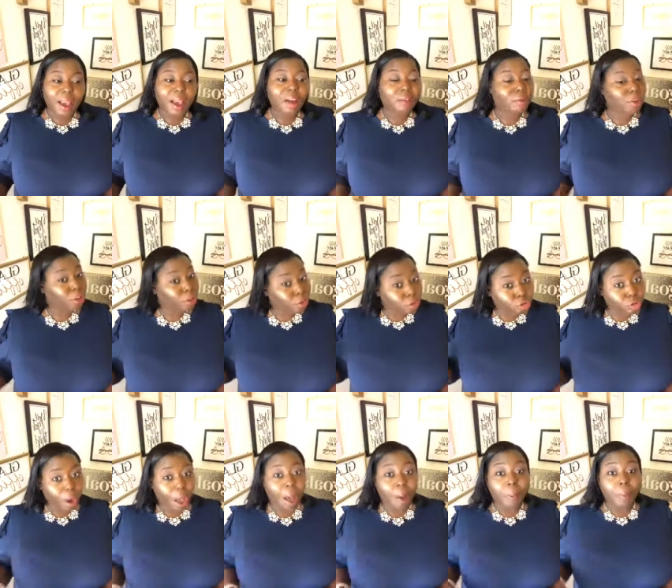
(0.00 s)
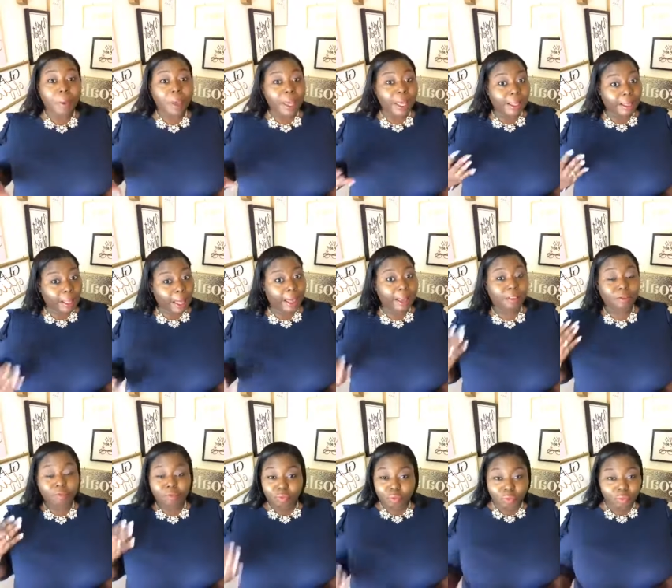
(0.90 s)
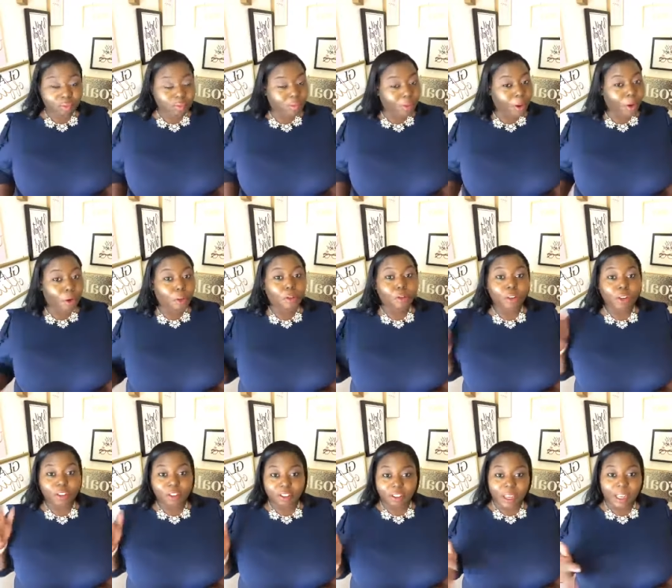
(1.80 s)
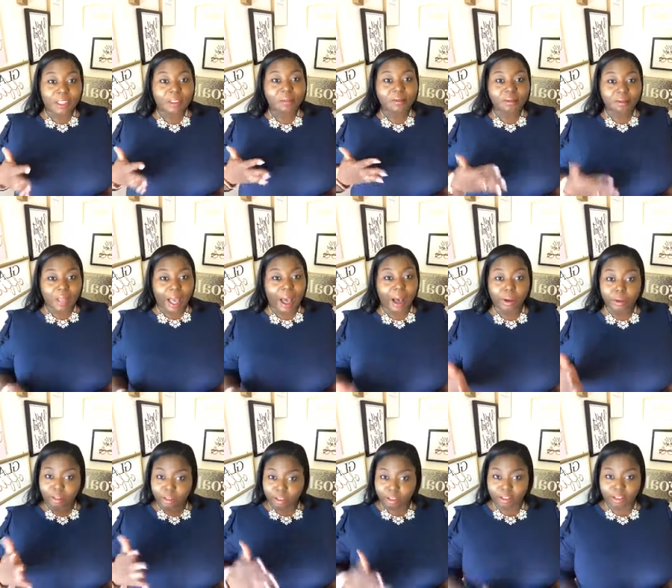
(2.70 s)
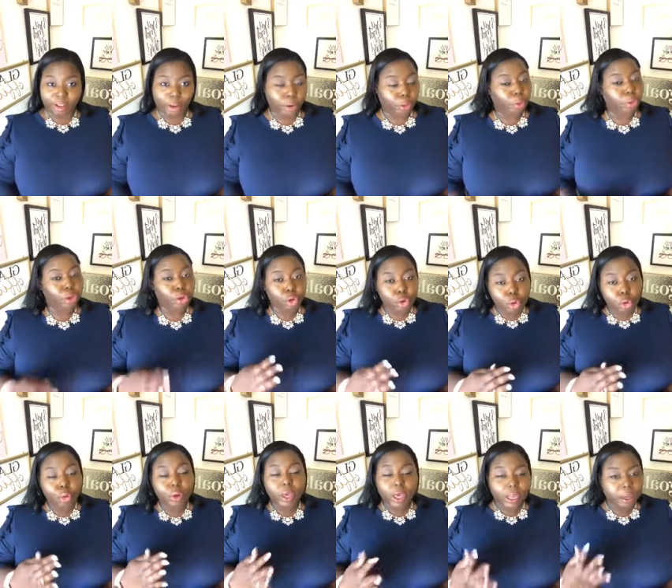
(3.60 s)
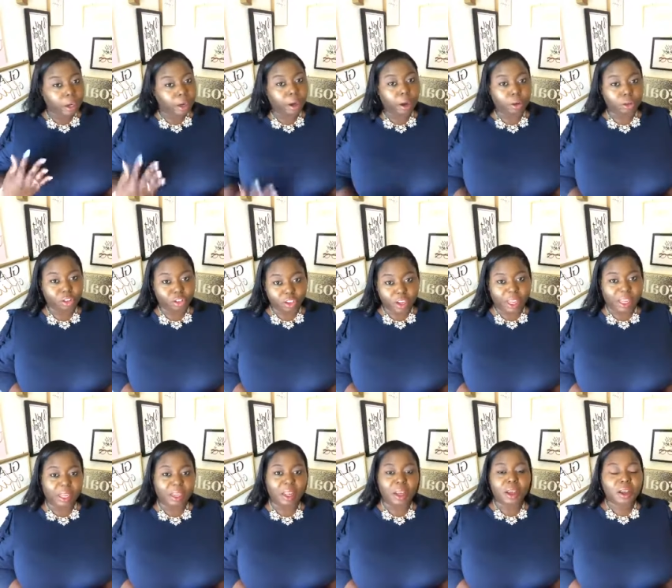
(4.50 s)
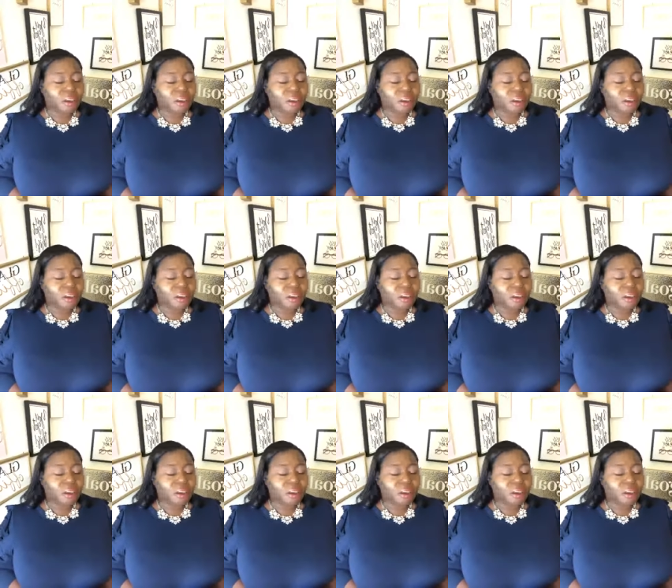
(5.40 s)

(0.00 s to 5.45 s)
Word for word: If you're dropping like over ten thousand dollars, so you can negotiate.